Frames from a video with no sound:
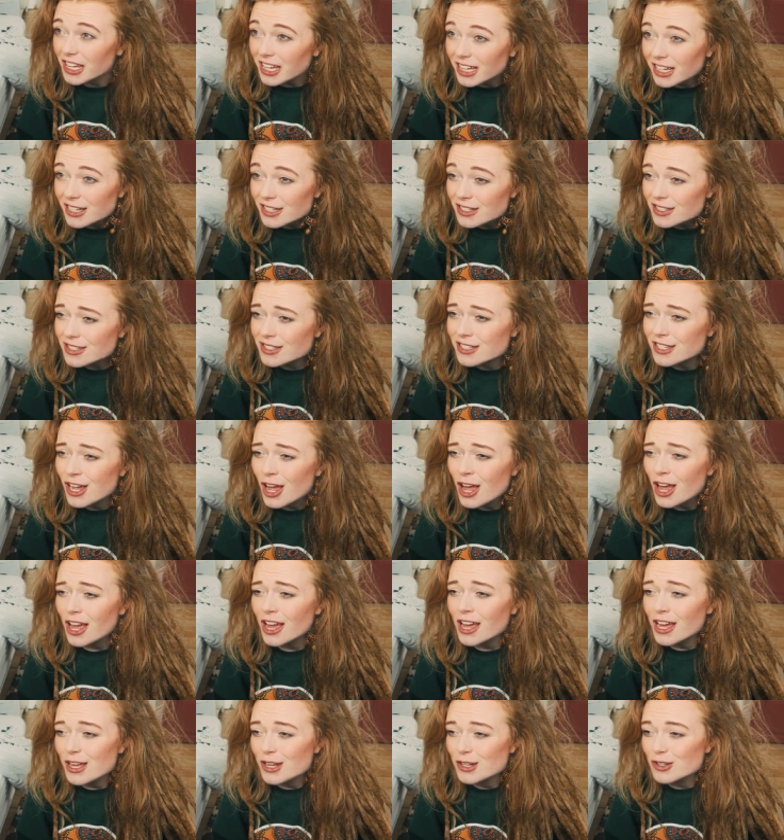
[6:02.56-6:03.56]
things,
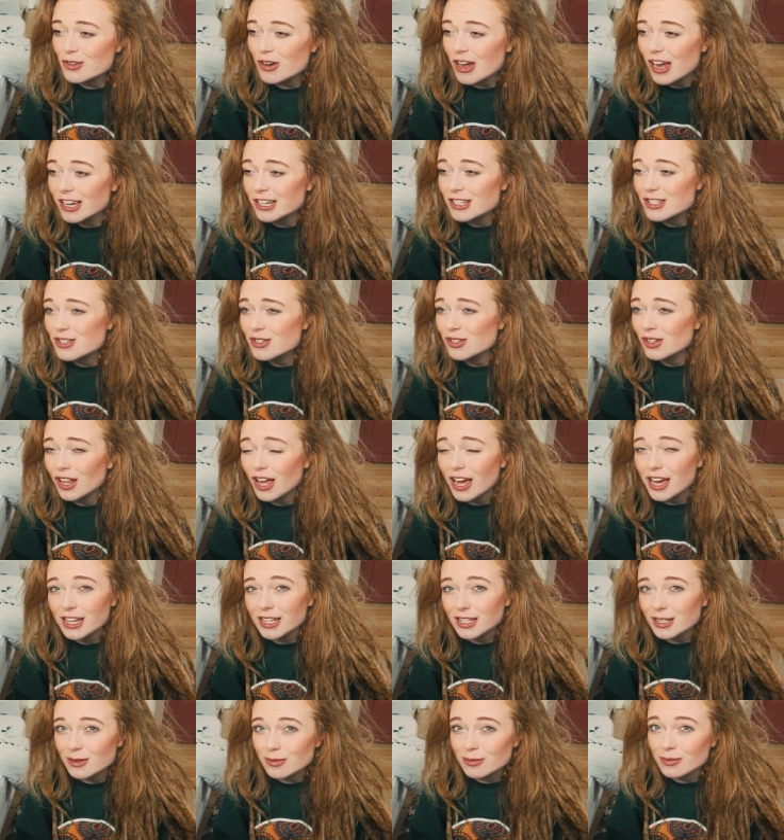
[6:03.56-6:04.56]
trying to
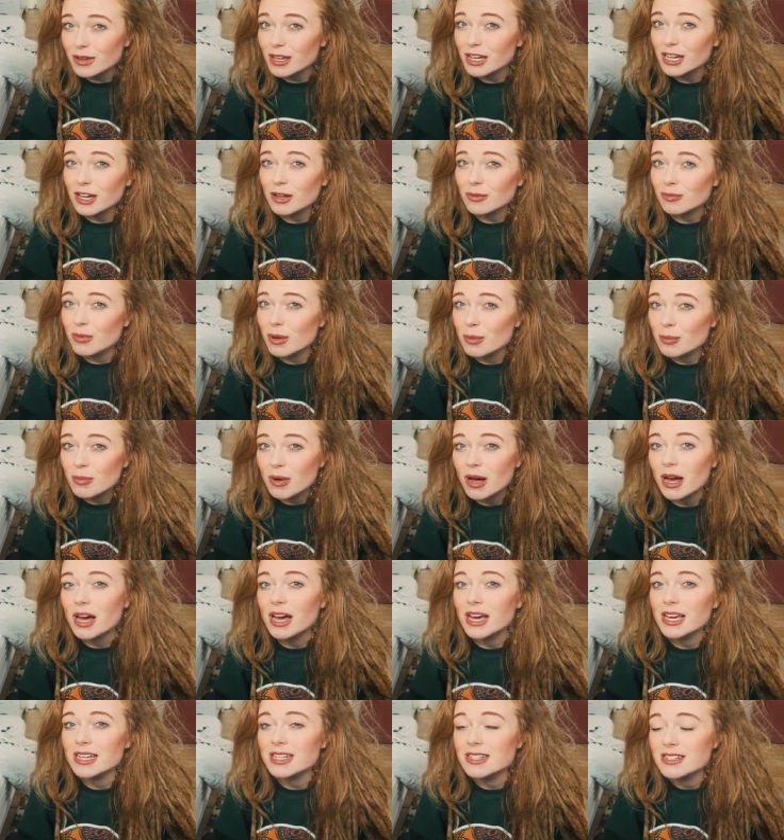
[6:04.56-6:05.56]
like make up my
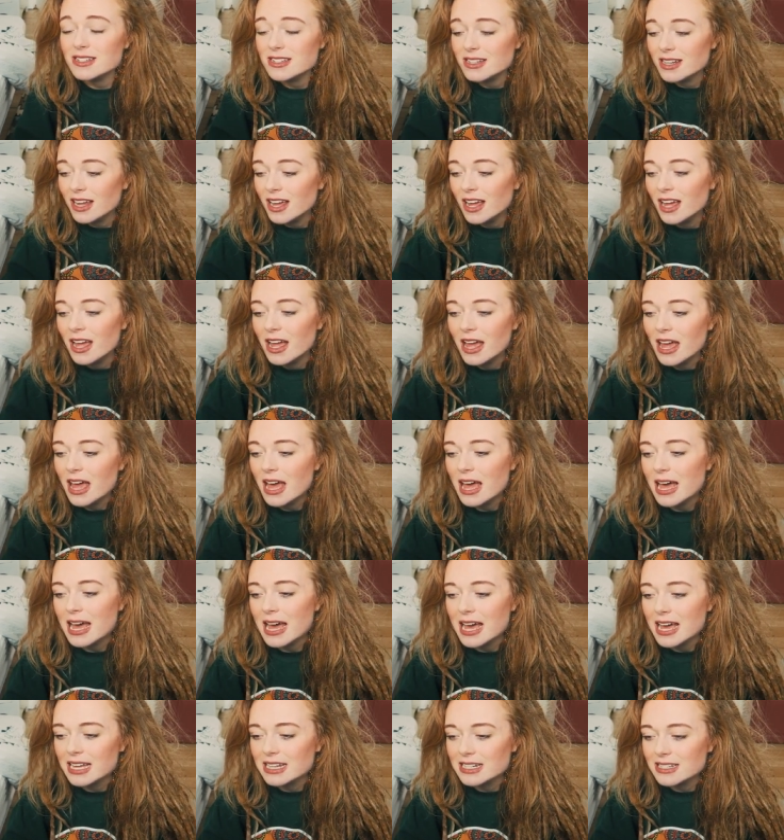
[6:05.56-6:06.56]
mind.
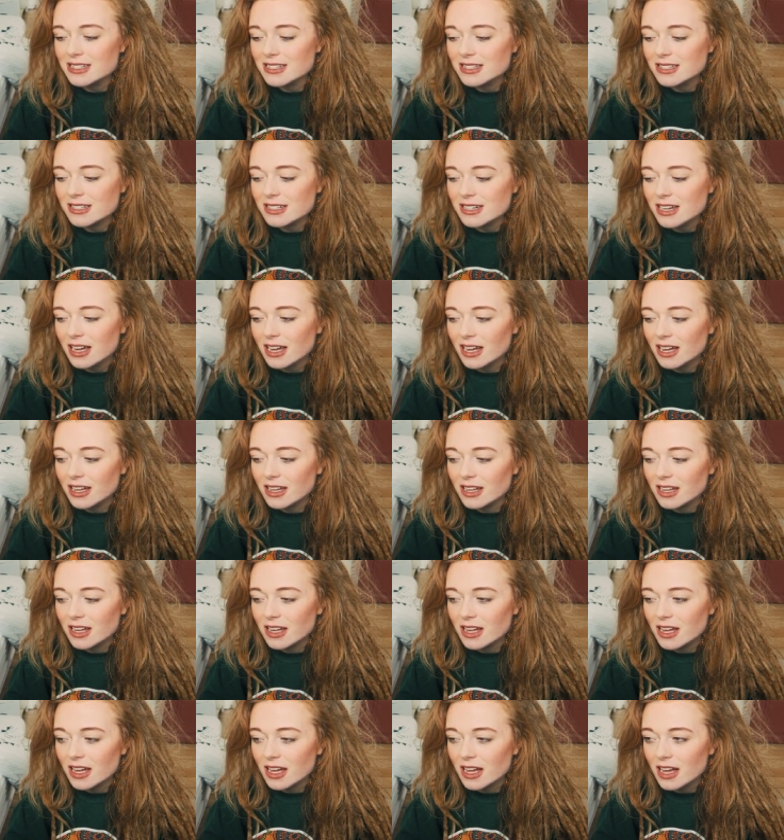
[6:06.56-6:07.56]
And
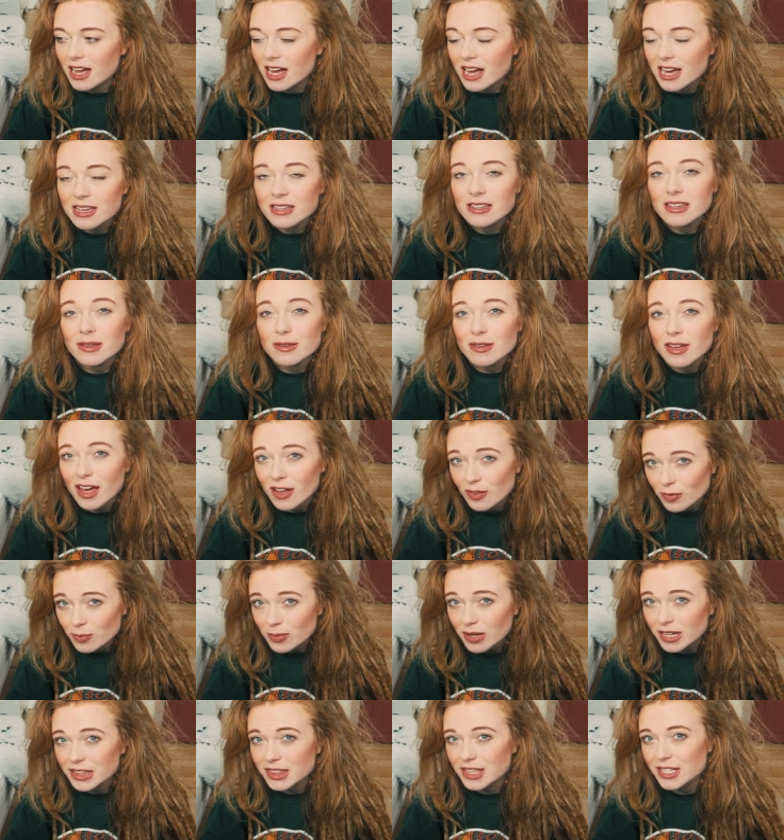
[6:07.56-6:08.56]
I
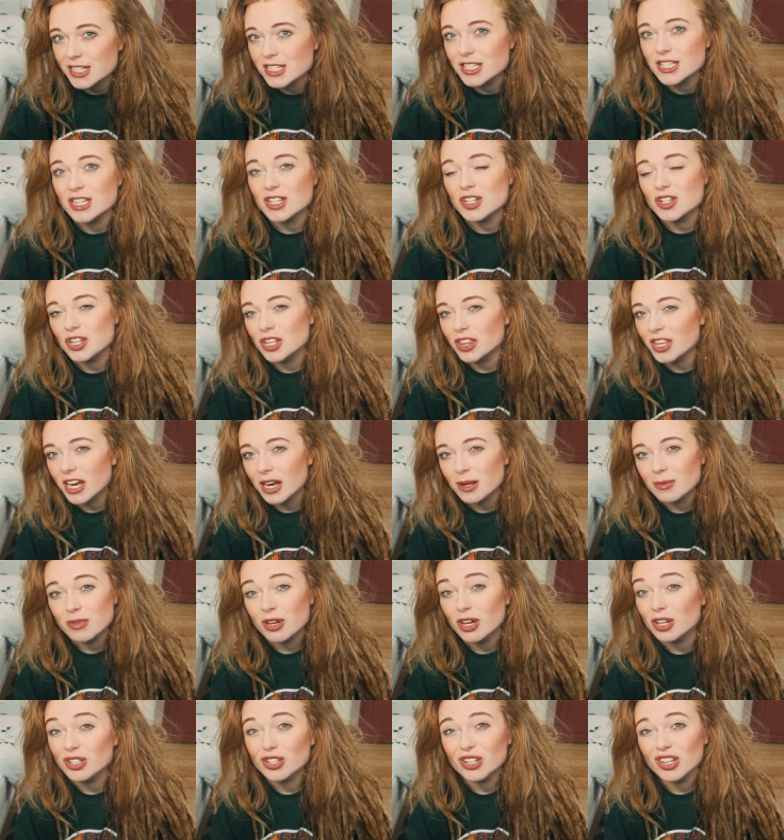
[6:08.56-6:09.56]
have made the decision that
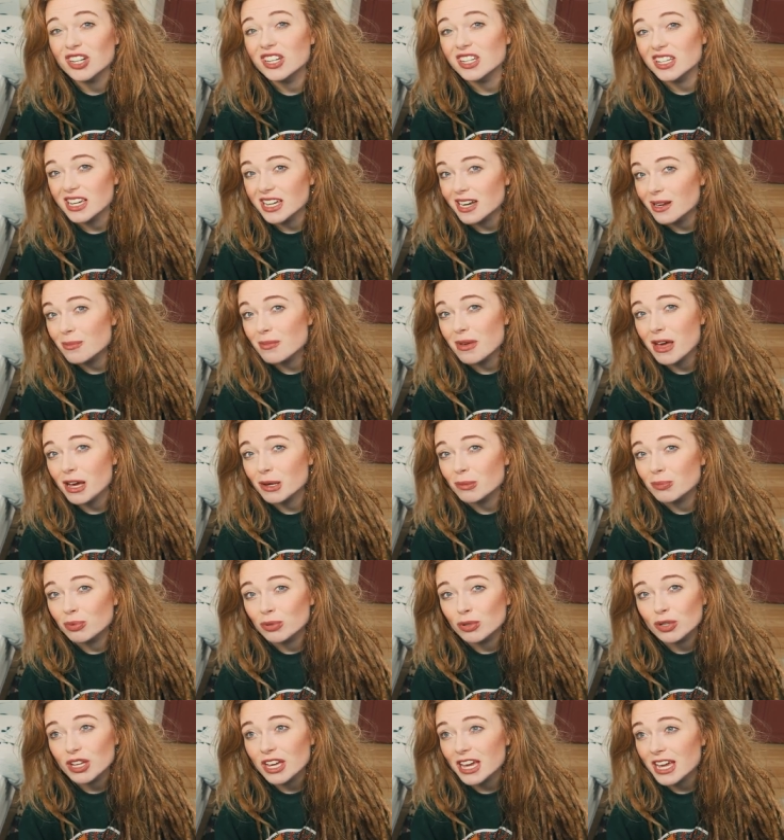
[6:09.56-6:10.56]
I'm not gonna get a
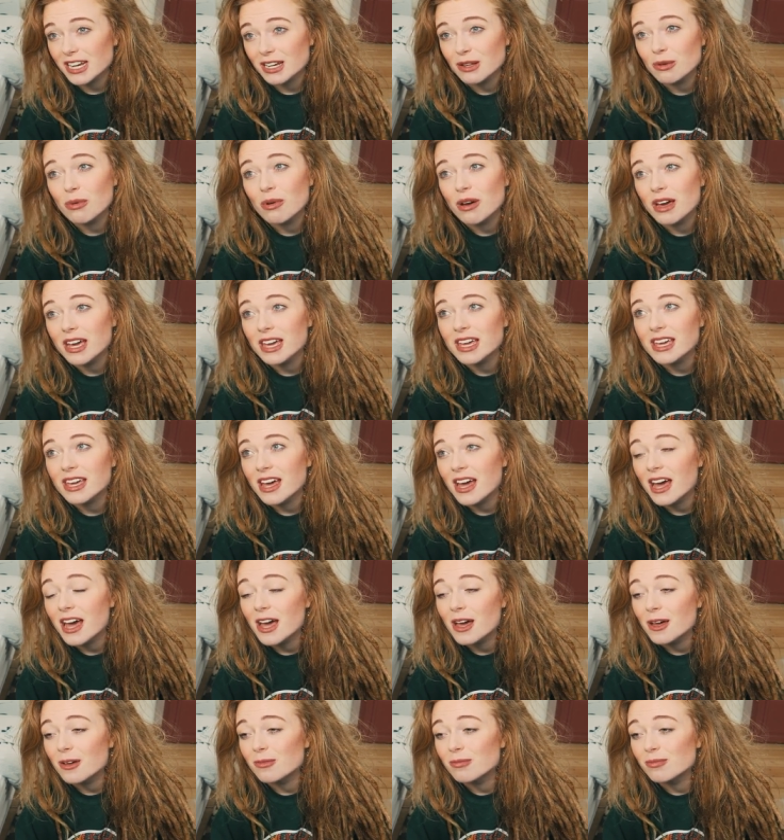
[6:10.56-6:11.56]
MacBook anyway.
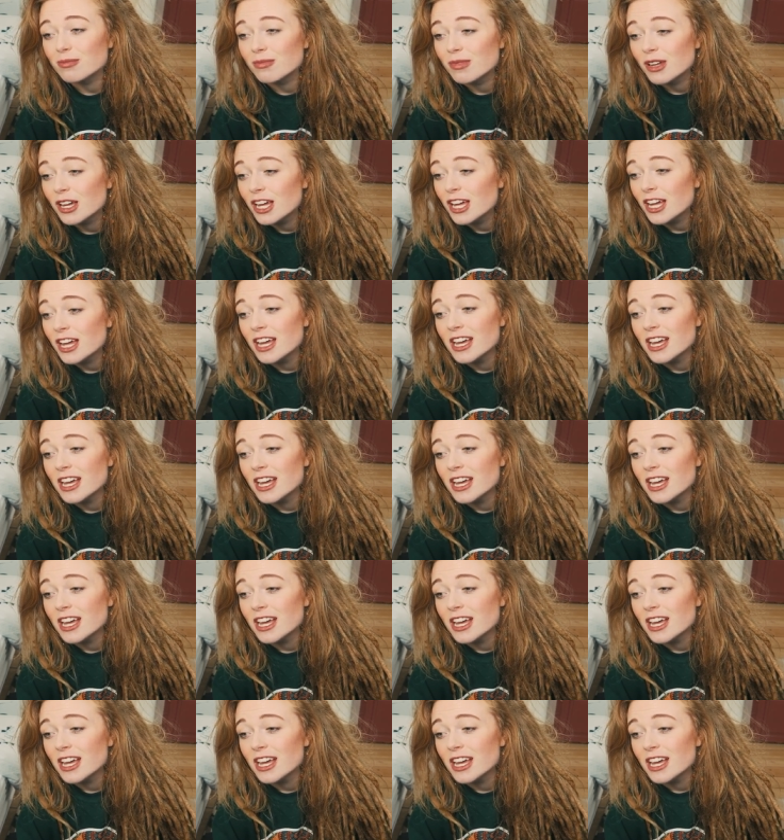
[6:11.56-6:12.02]
Um,